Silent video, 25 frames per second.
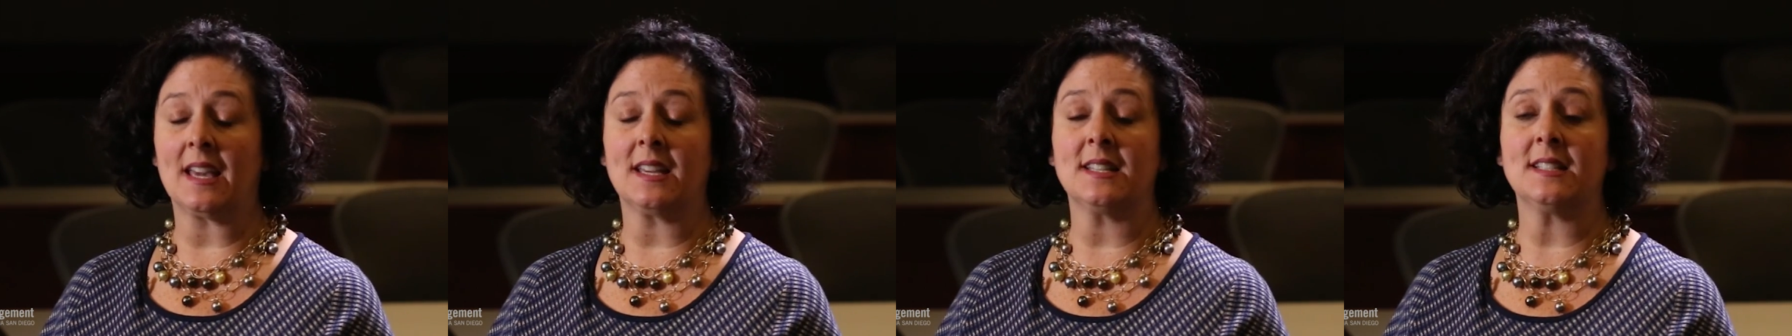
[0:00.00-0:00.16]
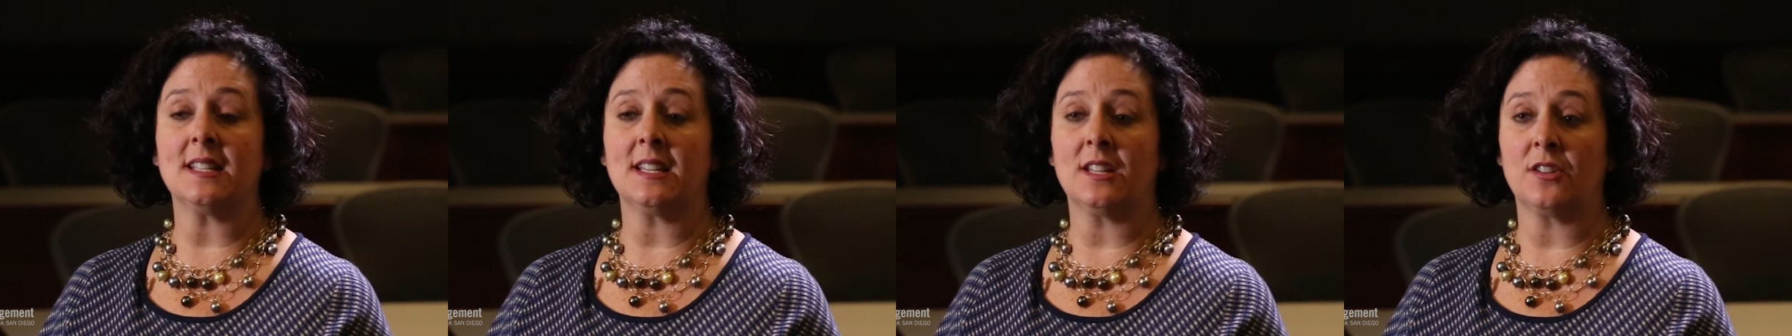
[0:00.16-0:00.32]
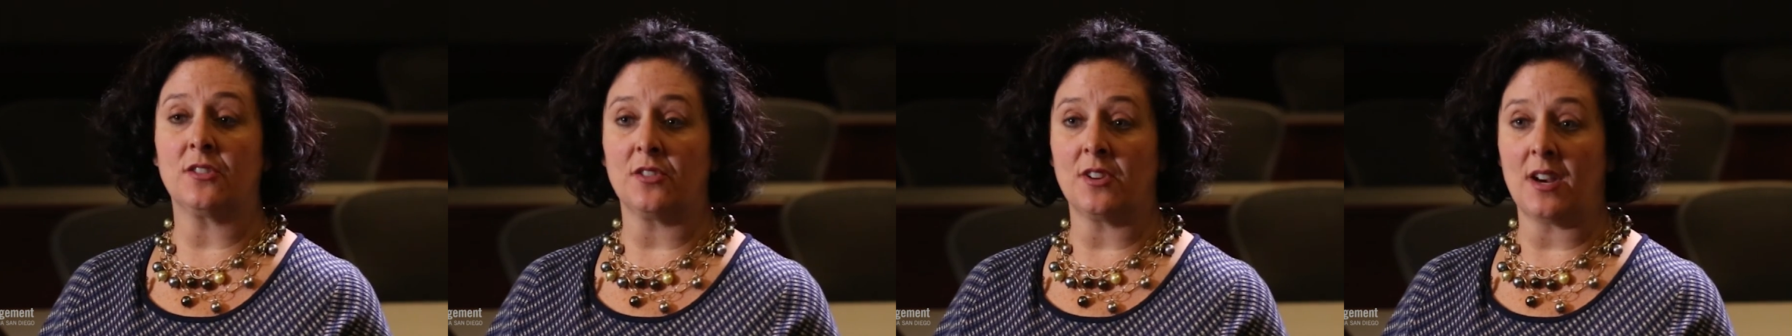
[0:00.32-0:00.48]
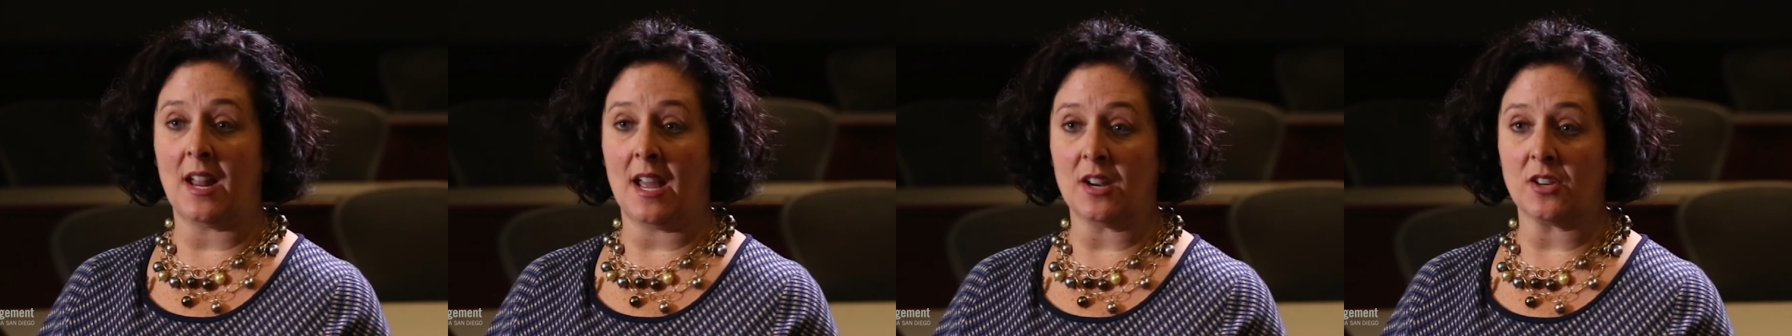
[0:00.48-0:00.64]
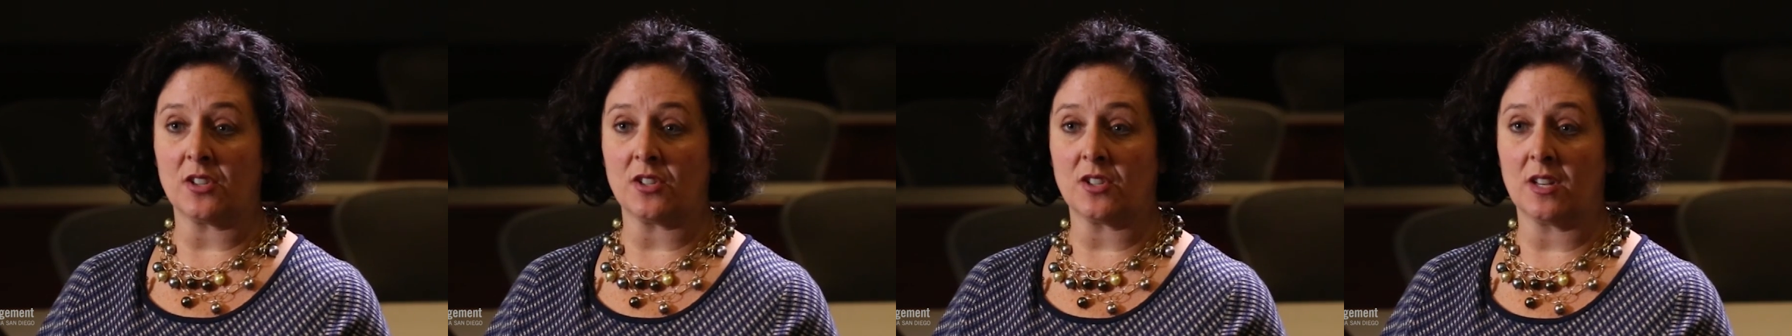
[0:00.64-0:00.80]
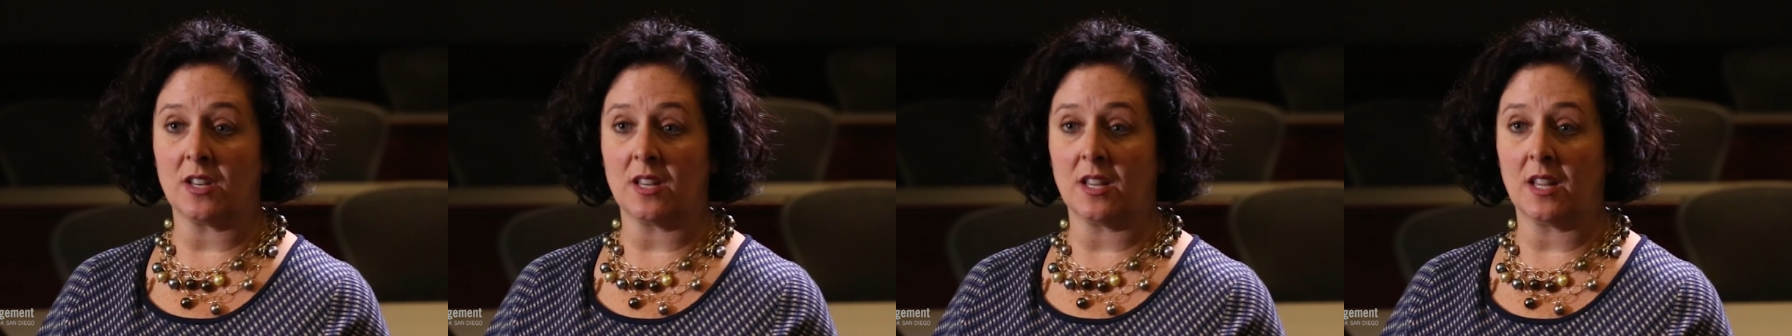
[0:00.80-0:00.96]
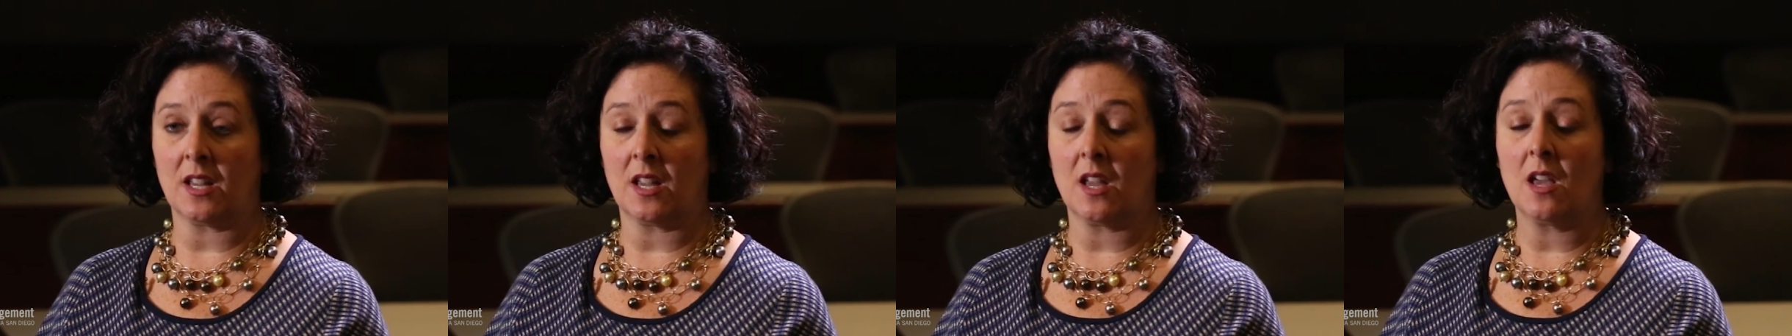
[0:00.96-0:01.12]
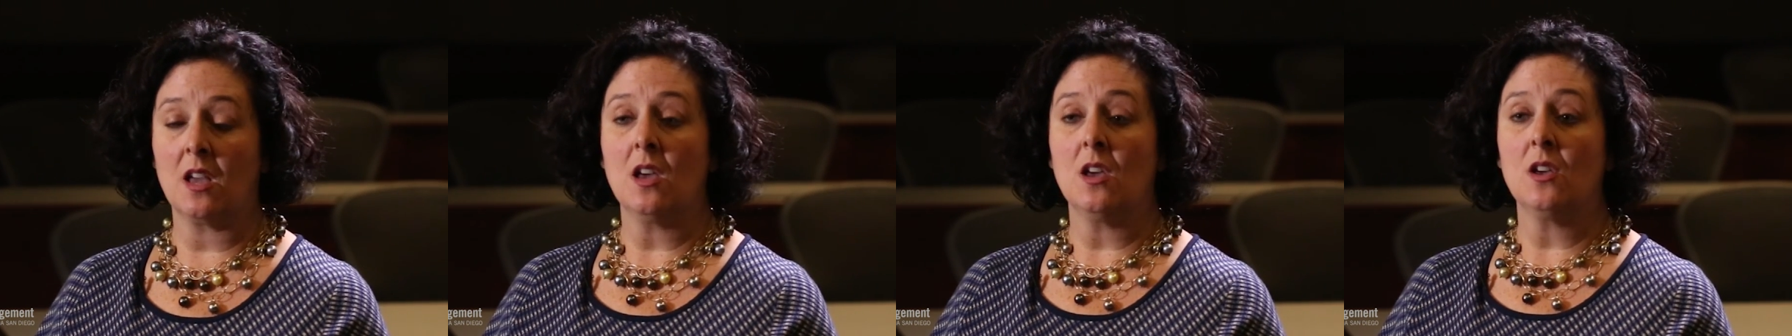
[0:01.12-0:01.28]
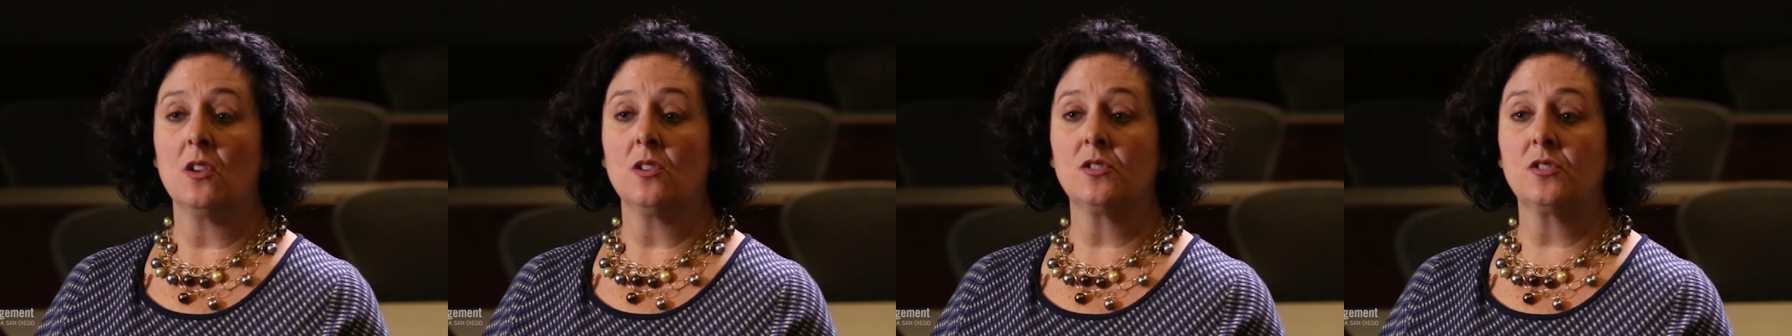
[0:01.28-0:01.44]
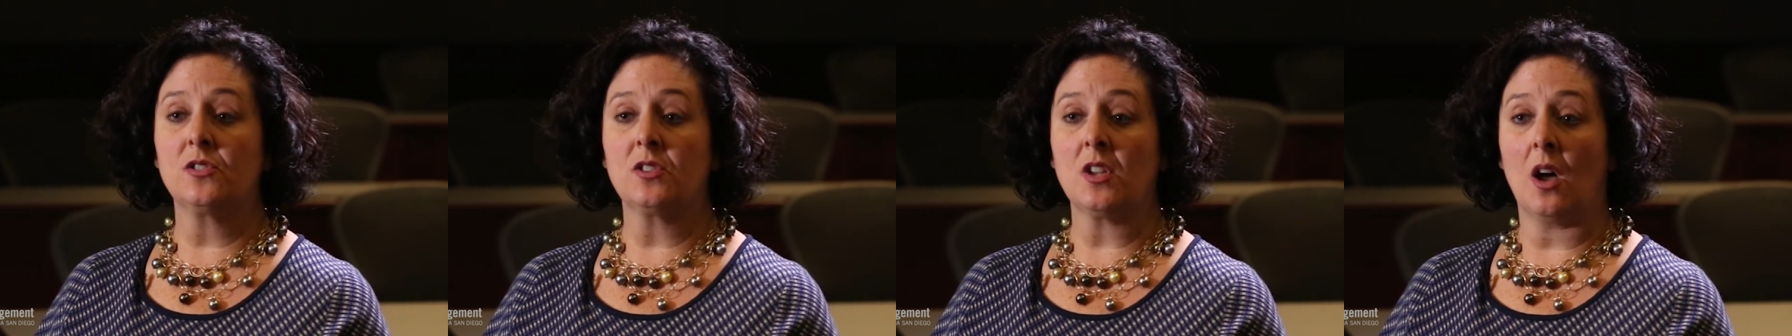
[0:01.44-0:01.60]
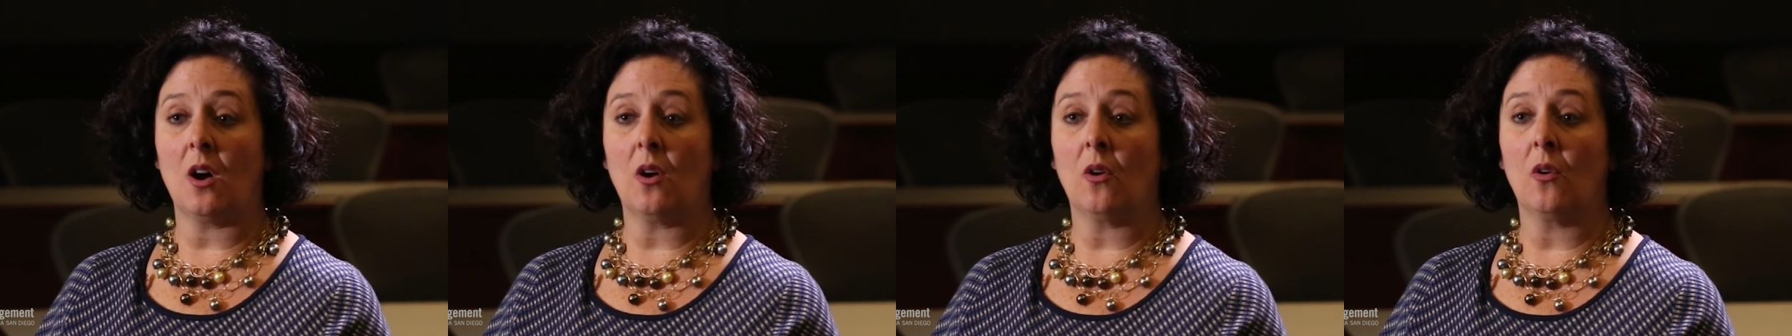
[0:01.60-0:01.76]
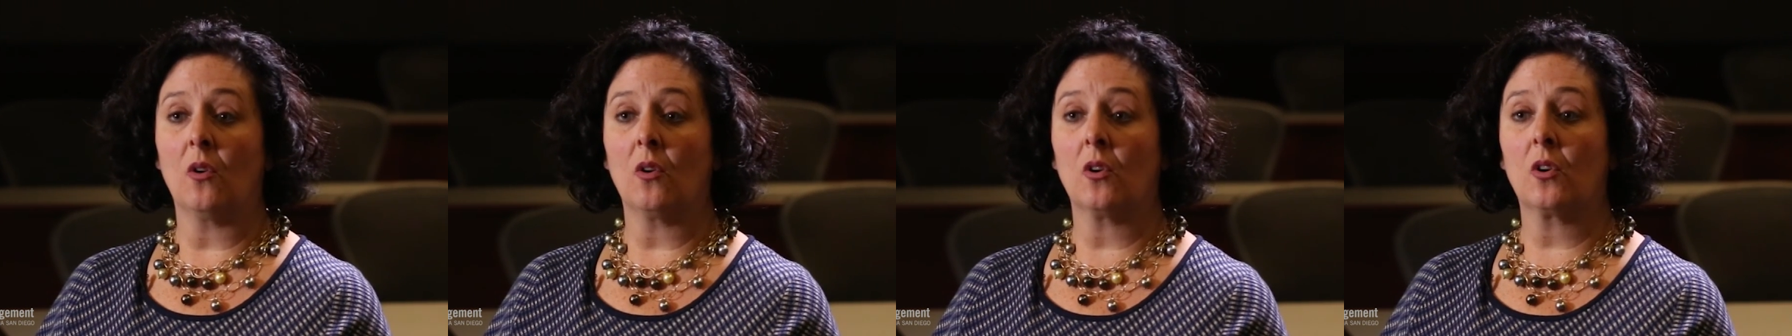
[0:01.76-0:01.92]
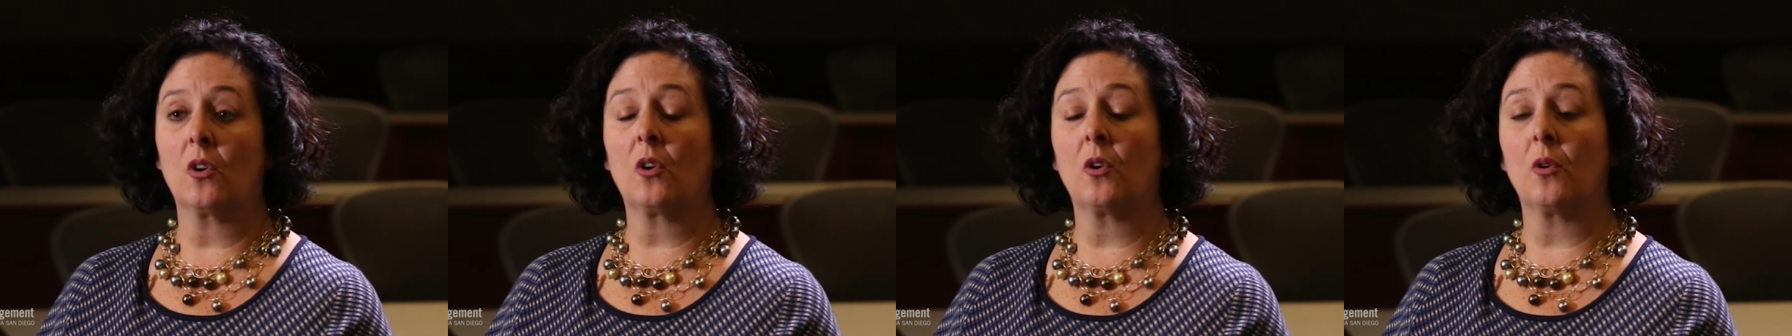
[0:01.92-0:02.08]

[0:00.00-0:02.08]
and internationally. So,